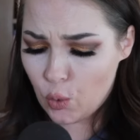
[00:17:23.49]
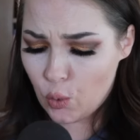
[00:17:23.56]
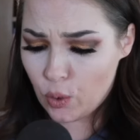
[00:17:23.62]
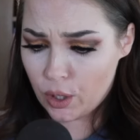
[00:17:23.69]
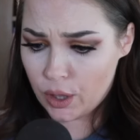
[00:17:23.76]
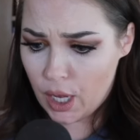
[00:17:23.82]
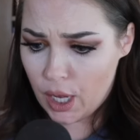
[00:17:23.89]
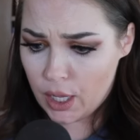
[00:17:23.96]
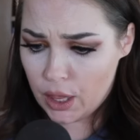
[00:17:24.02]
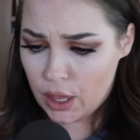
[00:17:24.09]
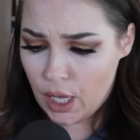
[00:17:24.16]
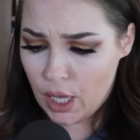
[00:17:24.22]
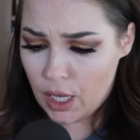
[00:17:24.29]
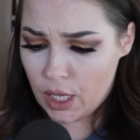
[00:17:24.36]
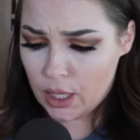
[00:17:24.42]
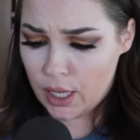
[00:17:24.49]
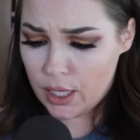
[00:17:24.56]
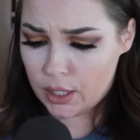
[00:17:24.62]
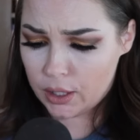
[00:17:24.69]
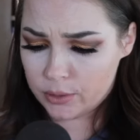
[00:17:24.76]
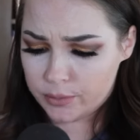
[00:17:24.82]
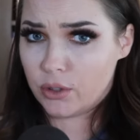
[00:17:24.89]
or that they
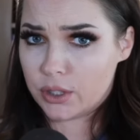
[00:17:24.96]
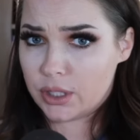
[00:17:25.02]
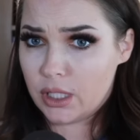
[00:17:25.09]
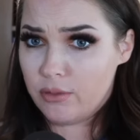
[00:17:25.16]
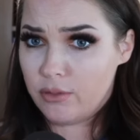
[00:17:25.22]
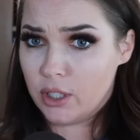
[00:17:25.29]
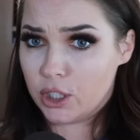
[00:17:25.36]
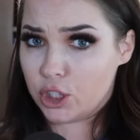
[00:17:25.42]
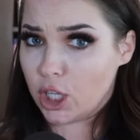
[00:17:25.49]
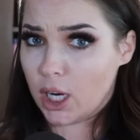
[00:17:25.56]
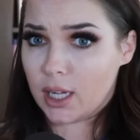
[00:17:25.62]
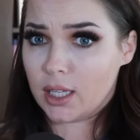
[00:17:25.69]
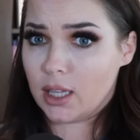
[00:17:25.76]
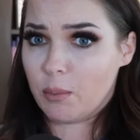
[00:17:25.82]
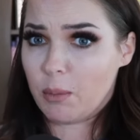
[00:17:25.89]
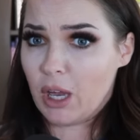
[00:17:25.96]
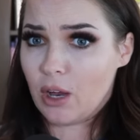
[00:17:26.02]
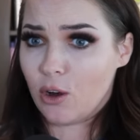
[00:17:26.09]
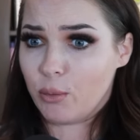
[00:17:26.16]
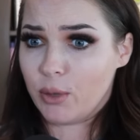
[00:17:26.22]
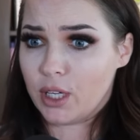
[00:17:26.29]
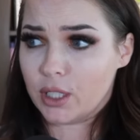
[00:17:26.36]
like received a check in the
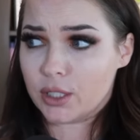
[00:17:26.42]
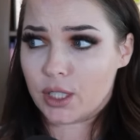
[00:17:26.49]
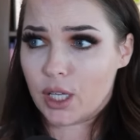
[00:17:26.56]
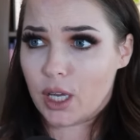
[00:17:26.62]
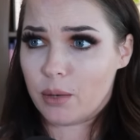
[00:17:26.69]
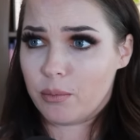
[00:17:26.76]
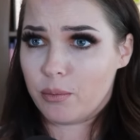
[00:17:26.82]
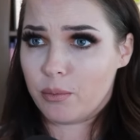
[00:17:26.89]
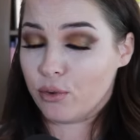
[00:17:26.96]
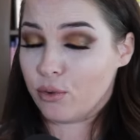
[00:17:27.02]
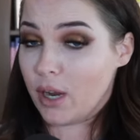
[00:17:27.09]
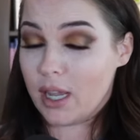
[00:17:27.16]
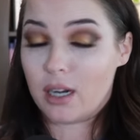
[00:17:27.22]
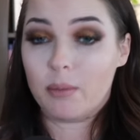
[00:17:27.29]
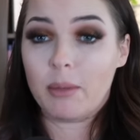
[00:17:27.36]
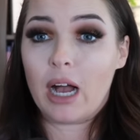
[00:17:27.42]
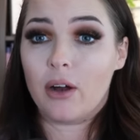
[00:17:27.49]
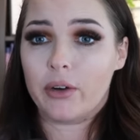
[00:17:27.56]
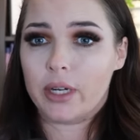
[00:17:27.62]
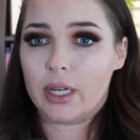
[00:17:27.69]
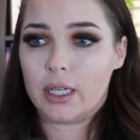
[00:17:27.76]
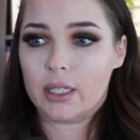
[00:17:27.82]
mail because they prayed
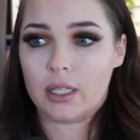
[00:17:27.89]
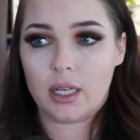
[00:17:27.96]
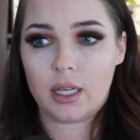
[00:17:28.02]
about it.